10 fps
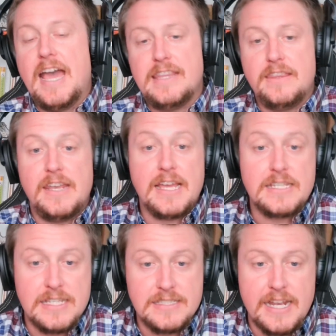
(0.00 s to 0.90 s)
And then the
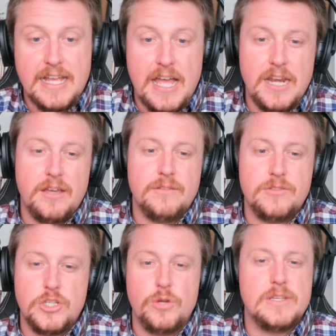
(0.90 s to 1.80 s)
next things that I kind
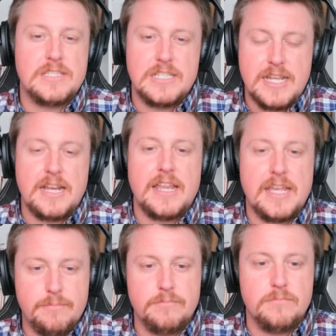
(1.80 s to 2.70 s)
of do is just
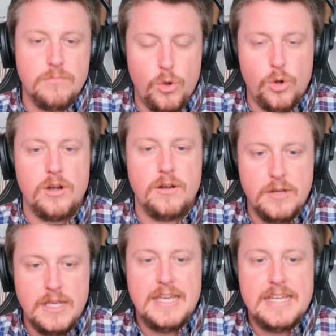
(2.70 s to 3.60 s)
kind of like
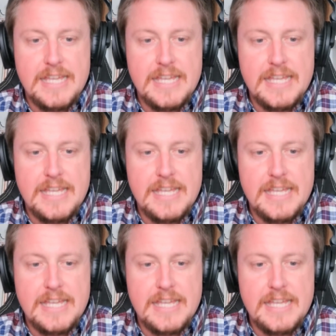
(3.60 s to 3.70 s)
more